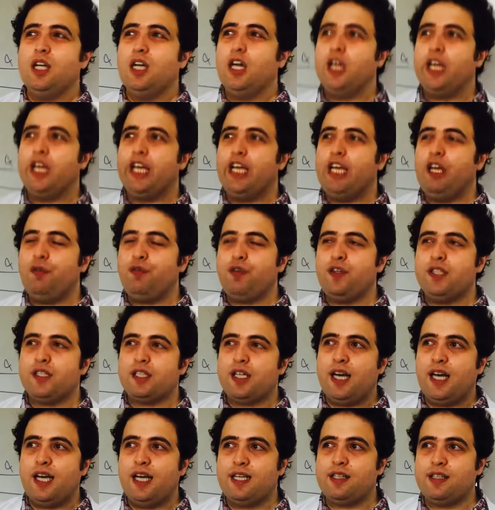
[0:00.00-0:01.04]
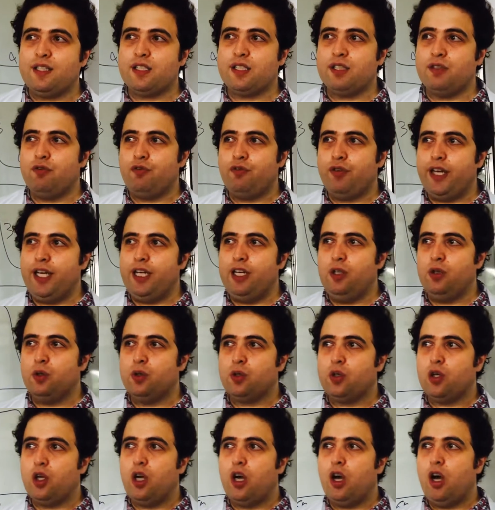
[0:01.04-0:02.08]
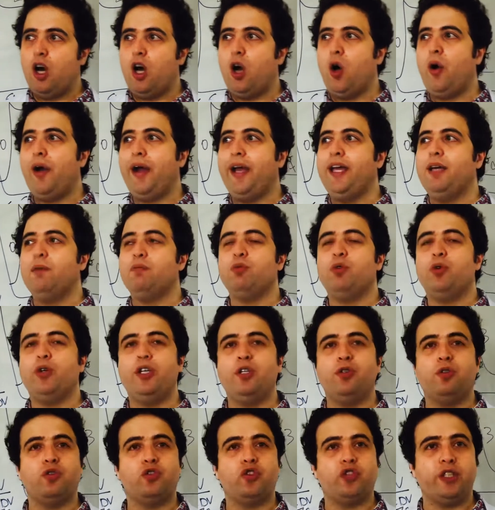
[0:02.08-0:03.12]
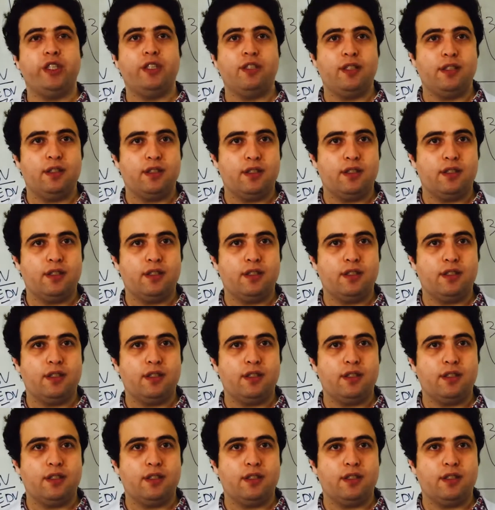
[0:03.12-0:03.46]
if his heart is in failure, how I am going to treat it?